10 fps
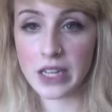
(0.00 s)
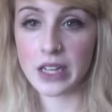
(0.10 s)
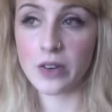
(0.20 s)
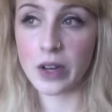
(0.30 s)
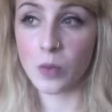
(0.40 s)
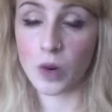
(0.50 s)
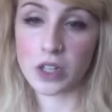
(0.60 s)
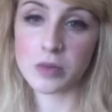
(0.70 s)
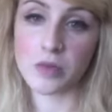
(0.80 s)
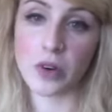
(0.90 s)
it'll get
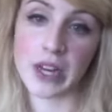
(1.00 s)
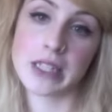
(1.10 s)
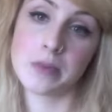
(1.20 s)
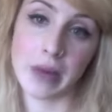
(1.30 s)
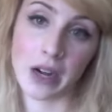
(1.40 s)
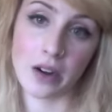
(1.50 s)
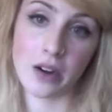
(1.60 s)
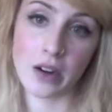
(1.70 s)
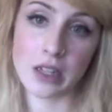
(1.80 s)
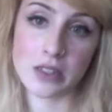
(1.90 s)
worse before it gets better,
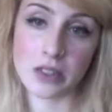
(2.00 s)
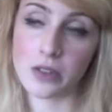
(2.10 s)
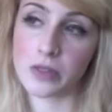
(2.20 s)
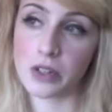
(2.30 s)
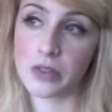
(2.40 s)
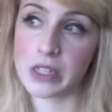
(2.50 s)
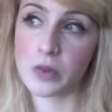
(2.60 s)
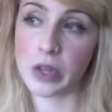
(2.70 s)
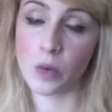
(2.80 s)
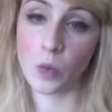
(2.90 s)
and so your face will
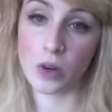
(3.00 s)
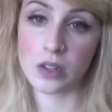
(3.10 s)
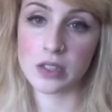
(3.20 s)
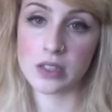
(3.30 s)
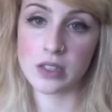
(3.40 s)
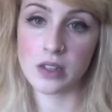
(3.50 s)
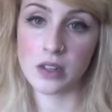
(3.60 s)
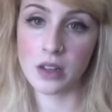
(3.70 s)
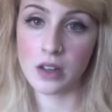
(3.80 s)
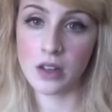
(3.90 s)
get worse
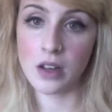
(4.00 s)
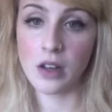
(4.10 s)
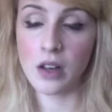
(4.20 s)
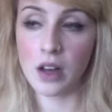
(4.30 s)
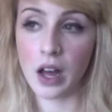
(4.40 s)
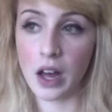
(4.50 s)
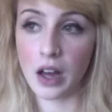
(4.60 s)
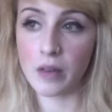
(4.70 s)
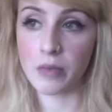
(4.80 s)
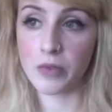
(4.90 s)

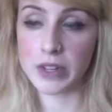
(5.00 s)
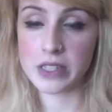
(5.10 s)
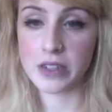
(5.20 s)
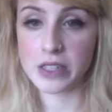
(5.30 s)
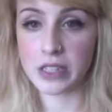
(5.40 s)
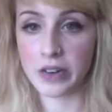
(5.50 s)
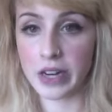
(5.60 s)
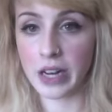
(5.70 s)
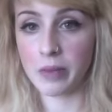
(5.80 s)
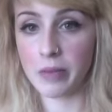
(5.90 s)
before it starts clearing
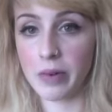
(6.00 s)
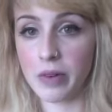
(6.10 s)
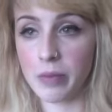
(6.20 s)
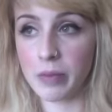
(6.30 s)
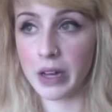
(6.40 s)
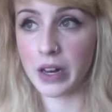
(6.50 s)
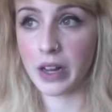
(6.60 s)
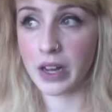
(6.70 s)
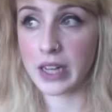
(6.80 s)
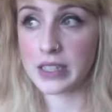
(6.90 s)
up. But
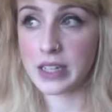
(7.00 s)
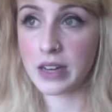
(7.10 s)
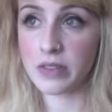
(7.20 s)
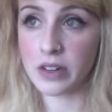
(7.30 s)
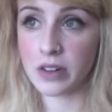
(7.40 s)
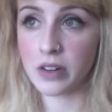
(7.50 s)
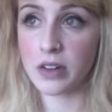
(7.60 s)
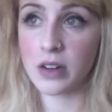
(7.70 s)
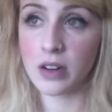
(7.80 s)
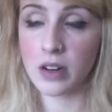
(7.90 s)
I'd say after
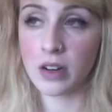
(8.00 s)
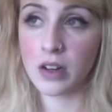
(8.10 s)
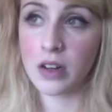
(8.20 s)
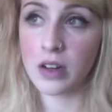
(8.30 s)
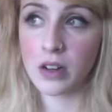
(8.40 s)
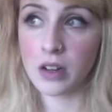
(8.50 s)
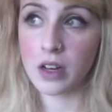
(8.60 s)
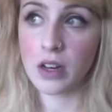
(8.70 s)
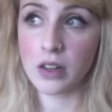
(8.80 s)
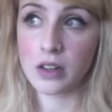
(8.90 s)

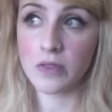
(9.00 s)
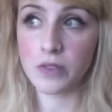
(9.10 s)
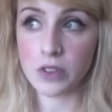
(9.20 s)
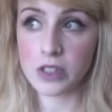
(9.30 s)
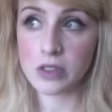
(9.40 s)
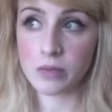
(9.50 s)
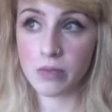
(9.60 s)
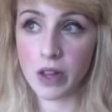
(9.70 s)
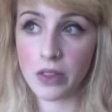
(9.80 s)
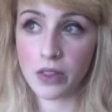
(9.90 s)
the first
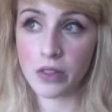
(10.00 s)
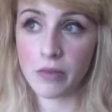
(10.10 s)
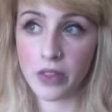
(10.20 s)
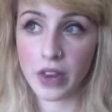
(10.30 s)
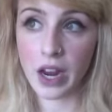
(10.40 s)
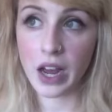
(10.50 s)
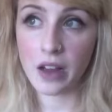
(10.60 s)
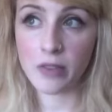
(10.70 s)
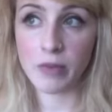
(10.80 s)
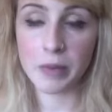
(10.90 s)
month and a
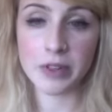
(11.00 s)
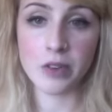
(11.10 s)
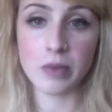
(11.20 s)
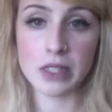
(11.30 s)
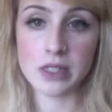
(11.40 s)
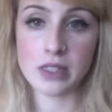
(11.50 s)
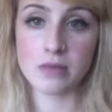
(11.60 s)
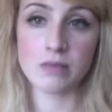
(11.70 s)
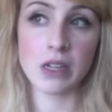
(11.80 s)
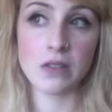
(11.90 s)
half, maybe 2 months,
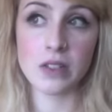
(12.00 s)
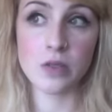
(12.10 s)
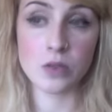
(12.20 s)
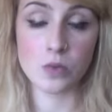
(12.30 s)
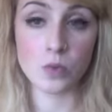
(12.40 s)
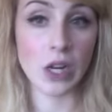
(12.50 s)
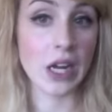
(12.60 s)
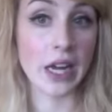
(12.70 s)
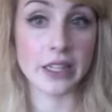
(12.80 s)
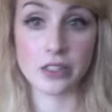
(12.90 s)
my face was
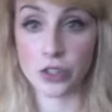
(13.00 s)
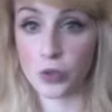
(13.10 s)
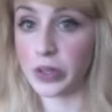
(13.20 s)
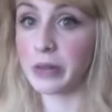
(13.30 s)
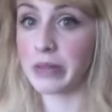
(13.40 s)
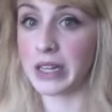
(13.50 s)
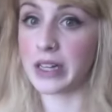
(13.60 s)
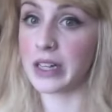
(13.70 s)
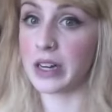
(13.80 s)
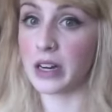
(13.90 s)
extremely
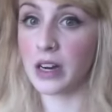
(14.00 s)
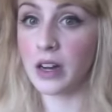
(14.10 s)
clear.